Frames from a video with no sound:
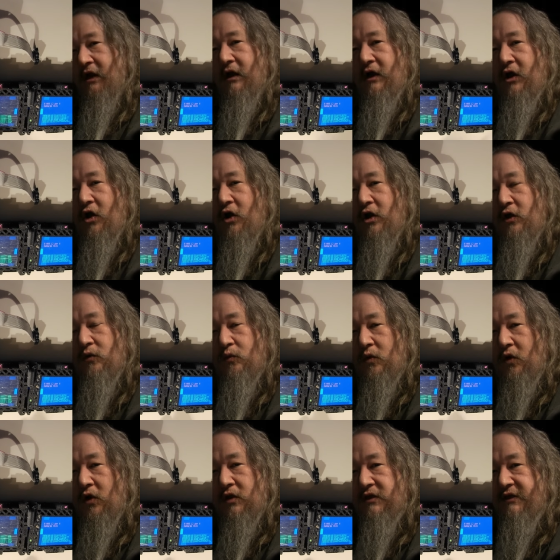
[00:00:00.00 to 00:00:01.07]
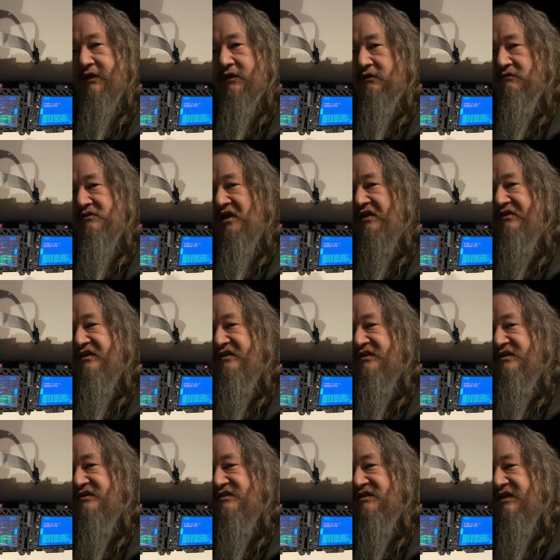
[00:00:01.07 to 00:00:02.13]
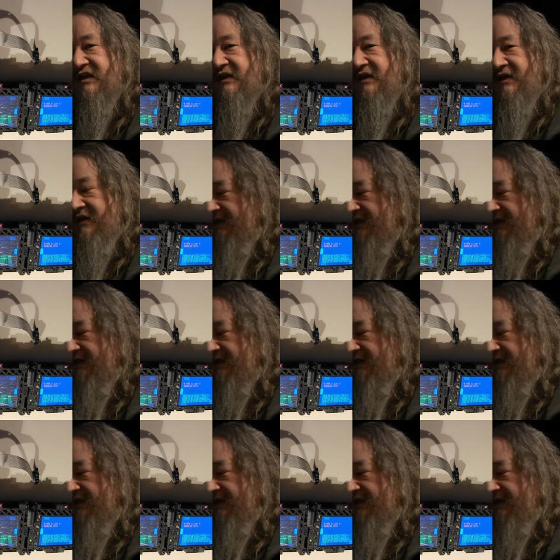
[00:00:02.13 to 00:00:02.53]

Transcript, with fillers: a hard wall here, nothing to see.